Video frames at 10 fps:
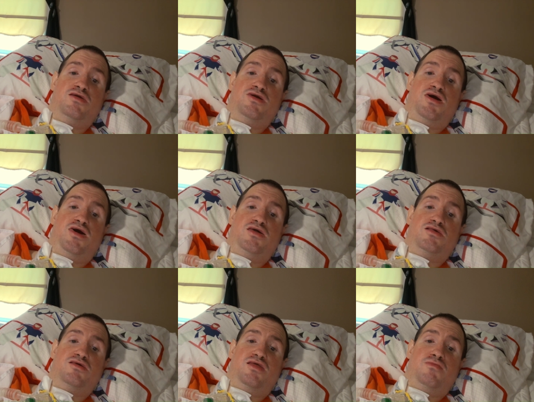
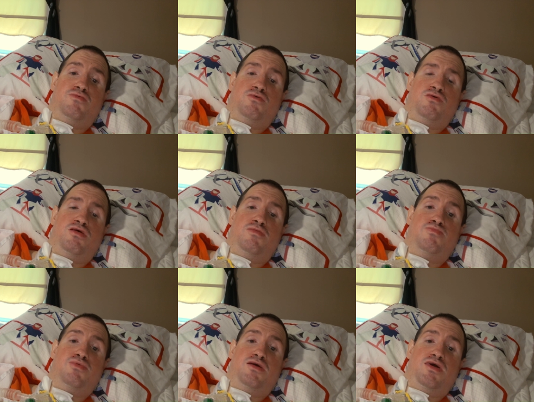guys that ever
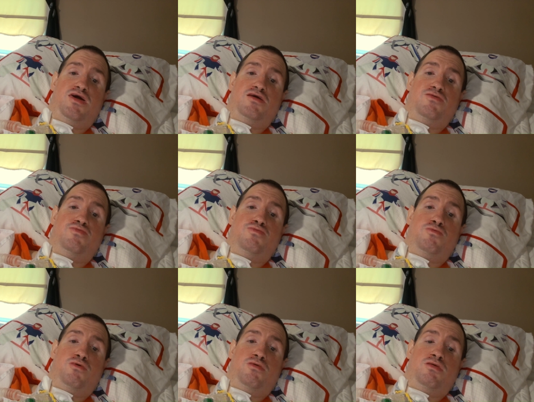play hockey
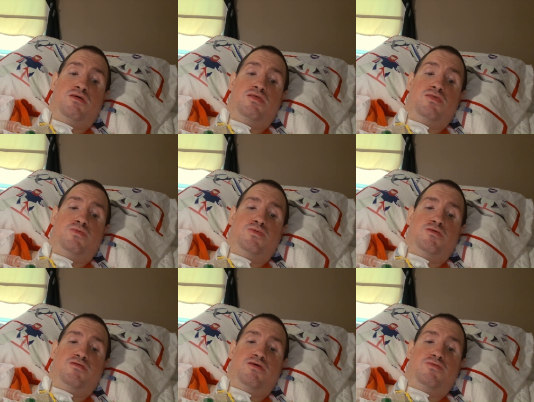for the
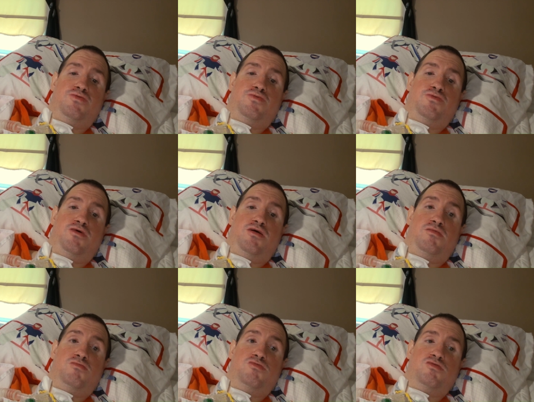Philadelphia
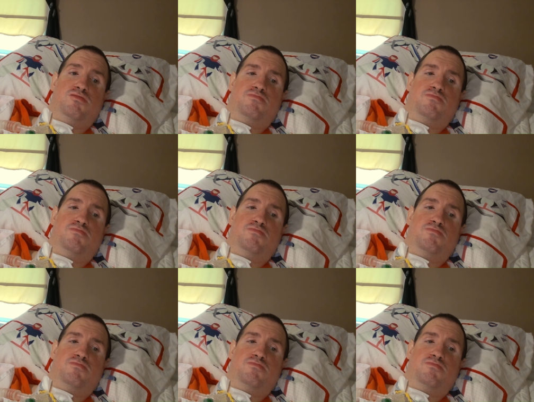Flyers.